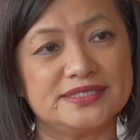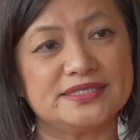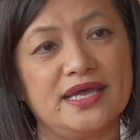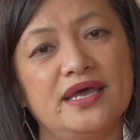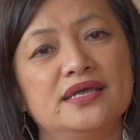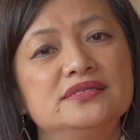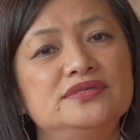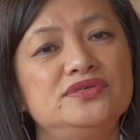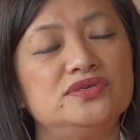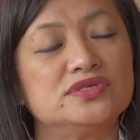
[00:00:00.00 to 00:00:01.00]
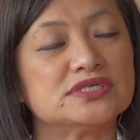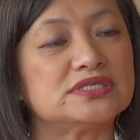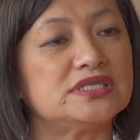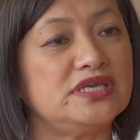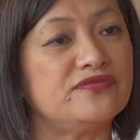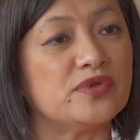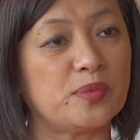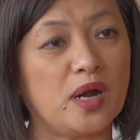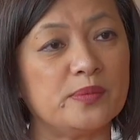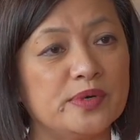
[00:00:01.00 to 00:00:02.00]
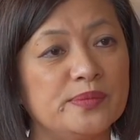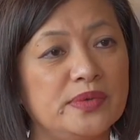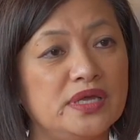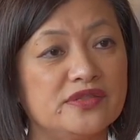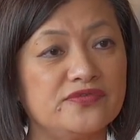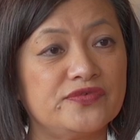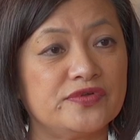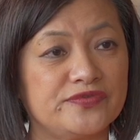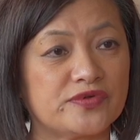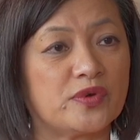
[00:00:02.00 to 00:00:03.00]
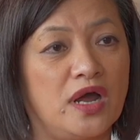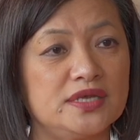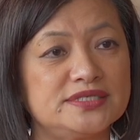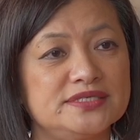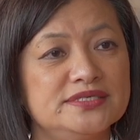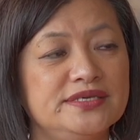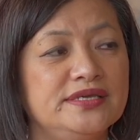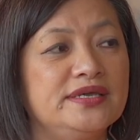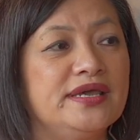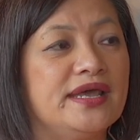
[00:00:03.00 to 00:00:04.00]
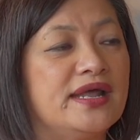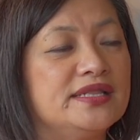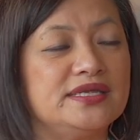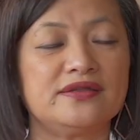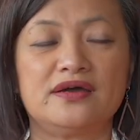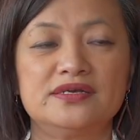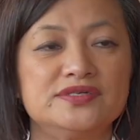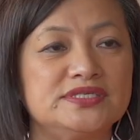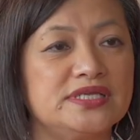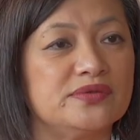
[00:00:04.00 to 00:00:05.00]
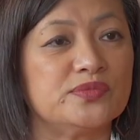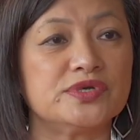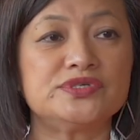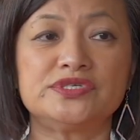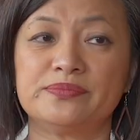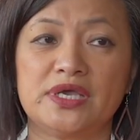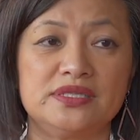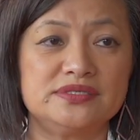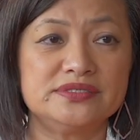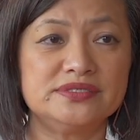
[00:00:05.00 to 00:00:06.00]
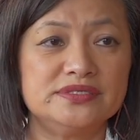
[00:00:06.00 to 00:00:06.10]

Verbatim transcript: said, "You just leave your problem at the foot of the cross." And I did not understand what she meant.